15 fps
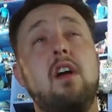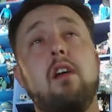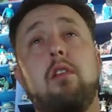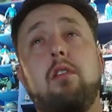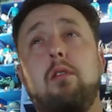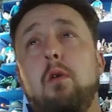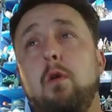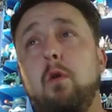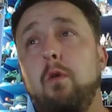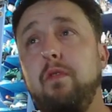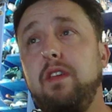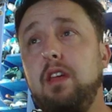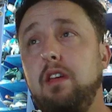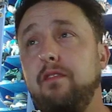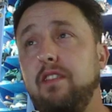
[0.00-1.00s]
So
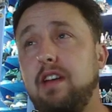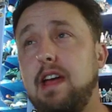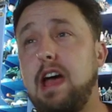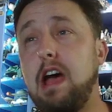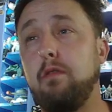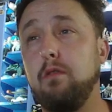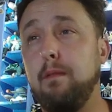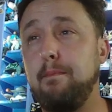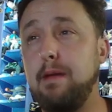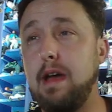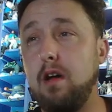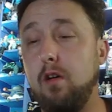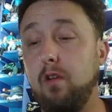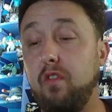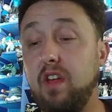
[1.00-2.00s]
the Vana
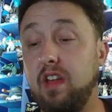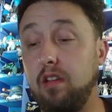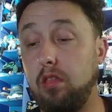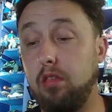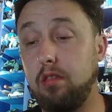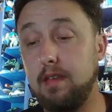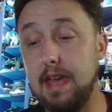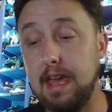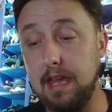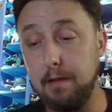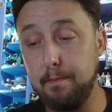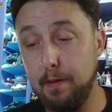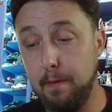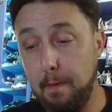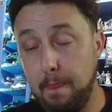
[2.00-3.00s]
rebel, they escape,